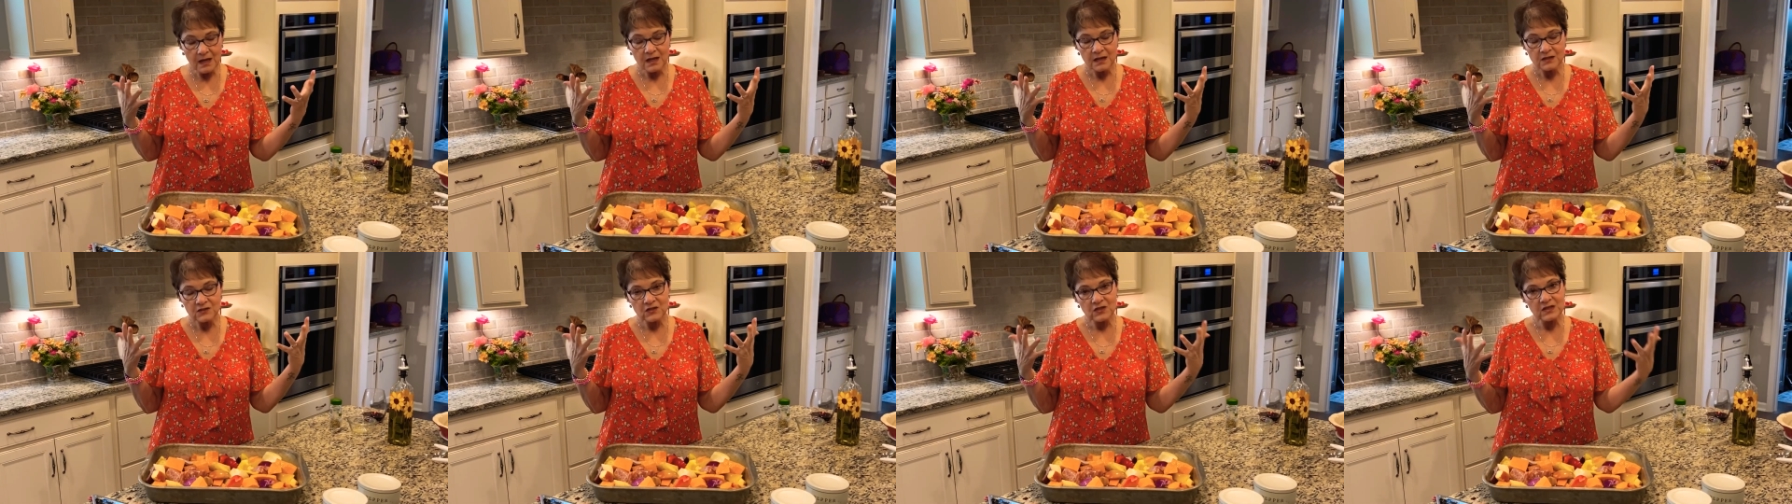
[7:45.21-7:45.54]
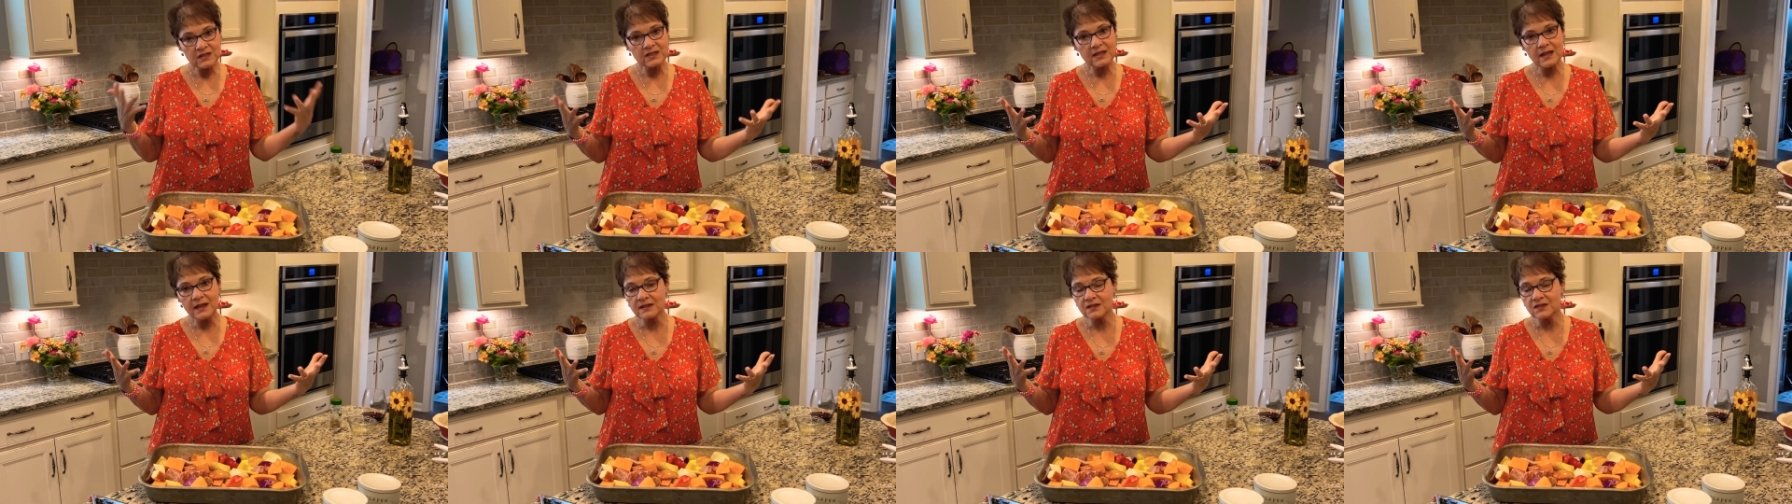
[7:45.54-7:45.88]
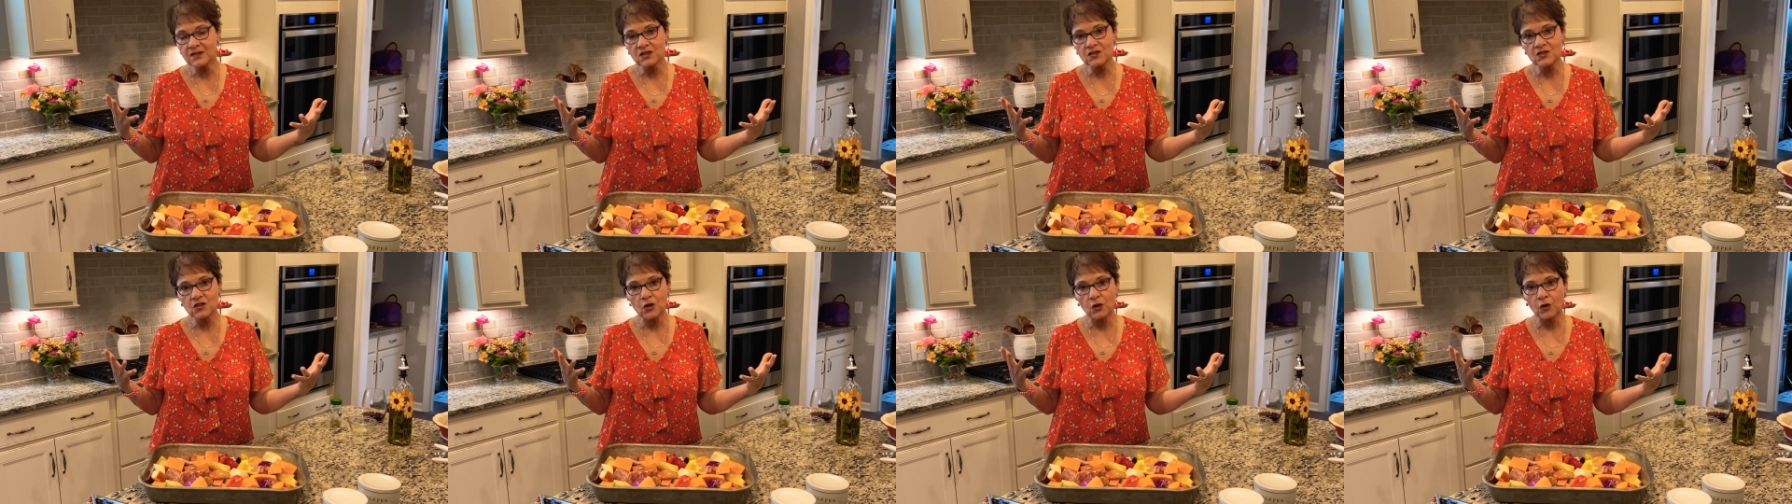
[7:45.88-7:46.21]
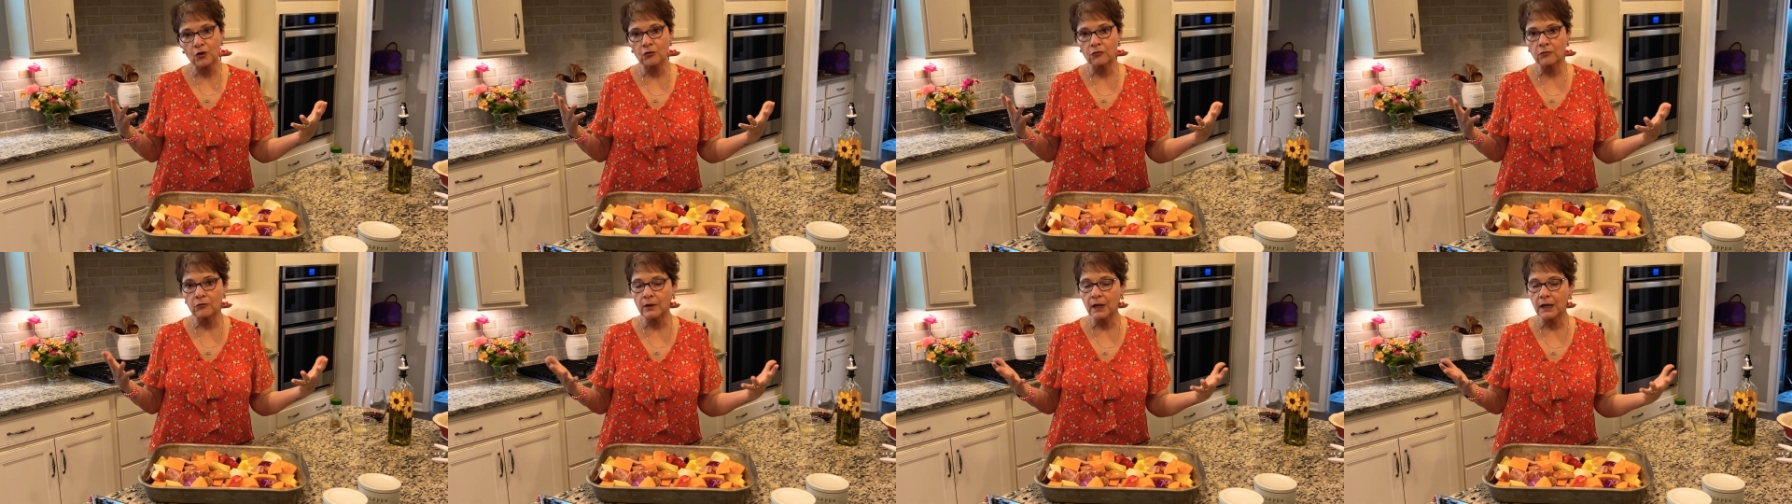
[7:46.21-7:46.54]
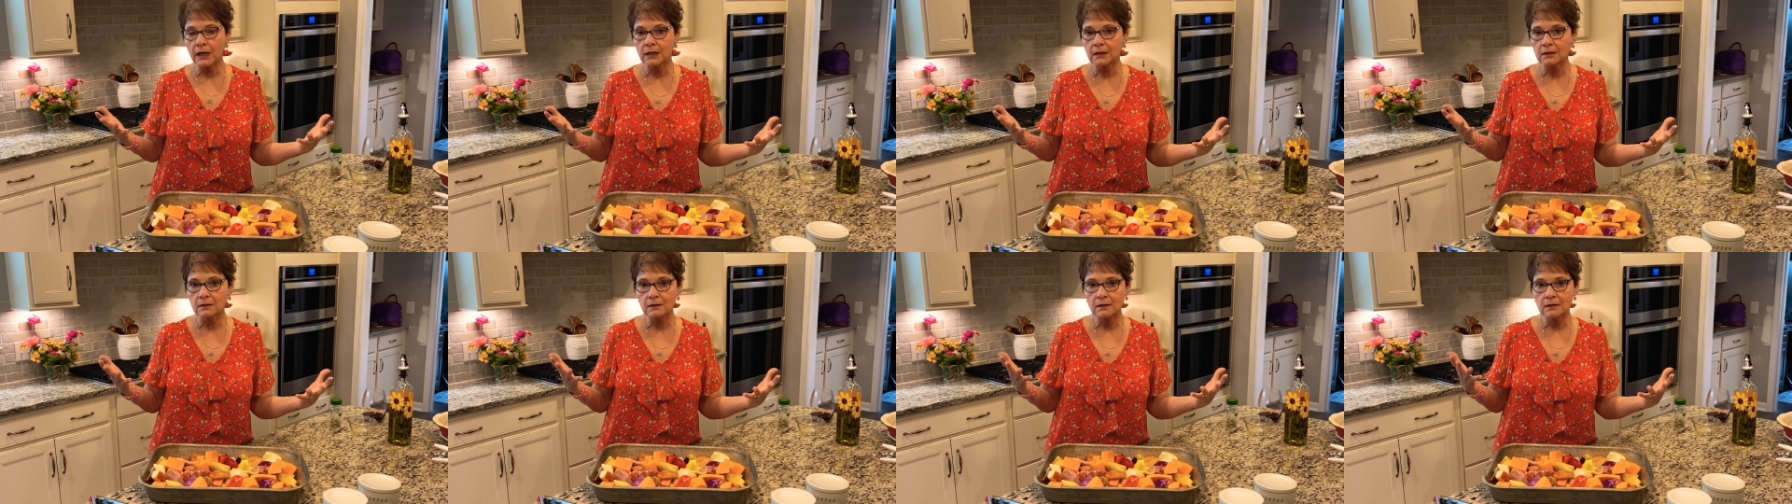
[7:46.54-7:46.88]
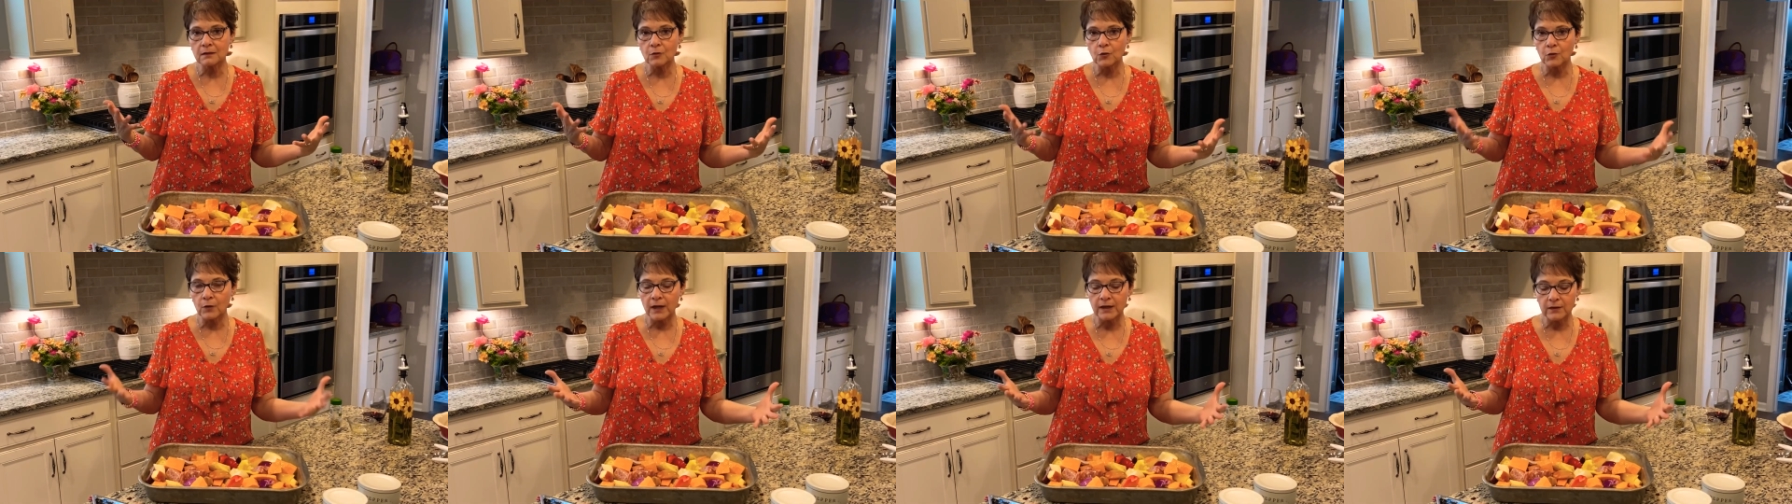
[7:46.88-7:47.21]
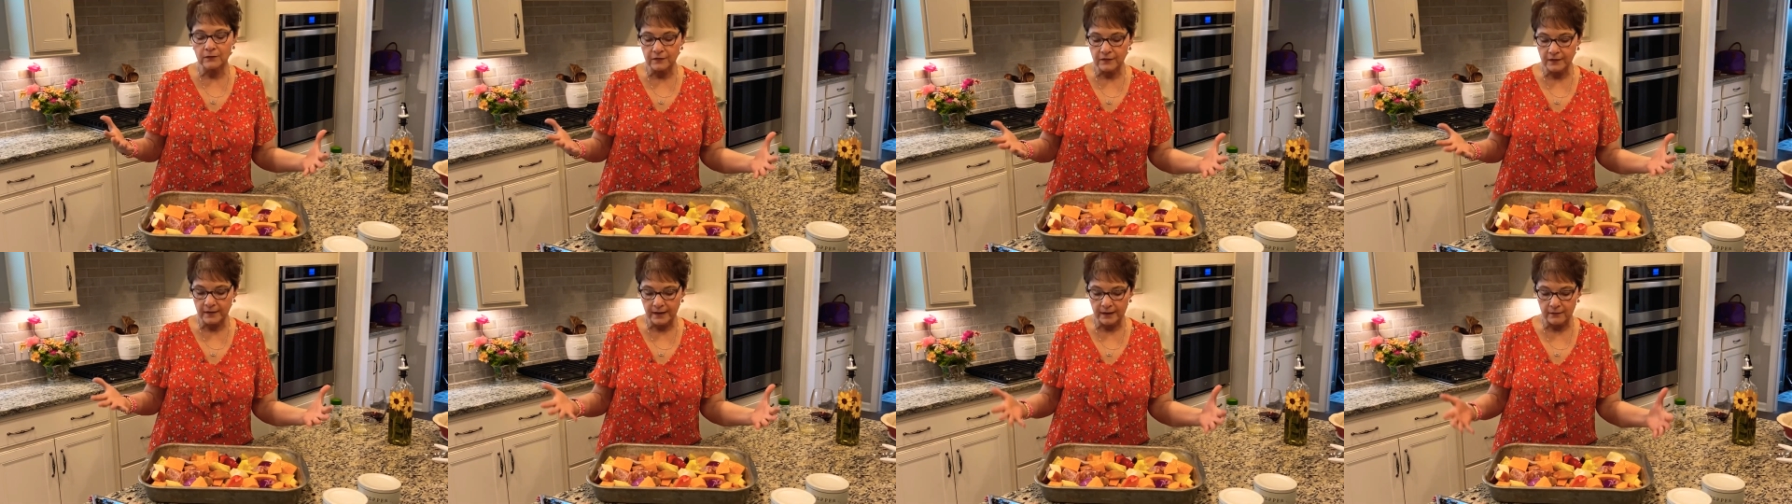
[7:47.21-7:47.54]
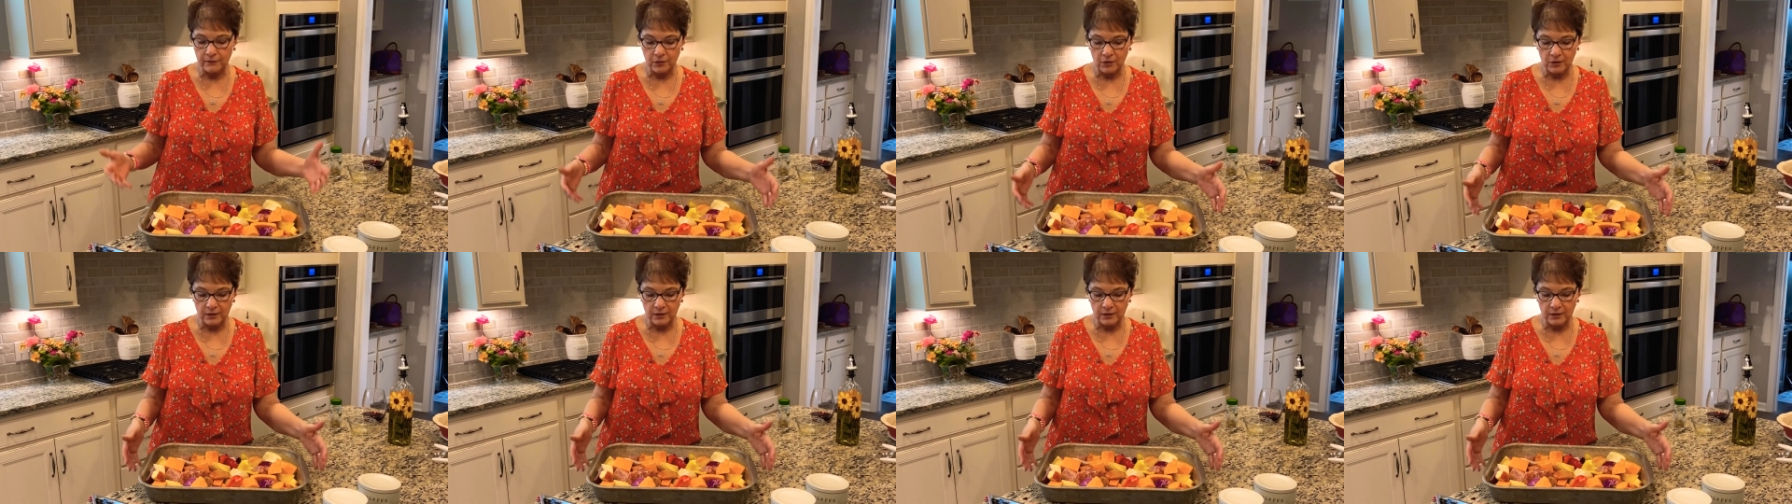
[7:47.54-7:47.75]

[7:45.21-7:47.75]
Just has such a great flavor.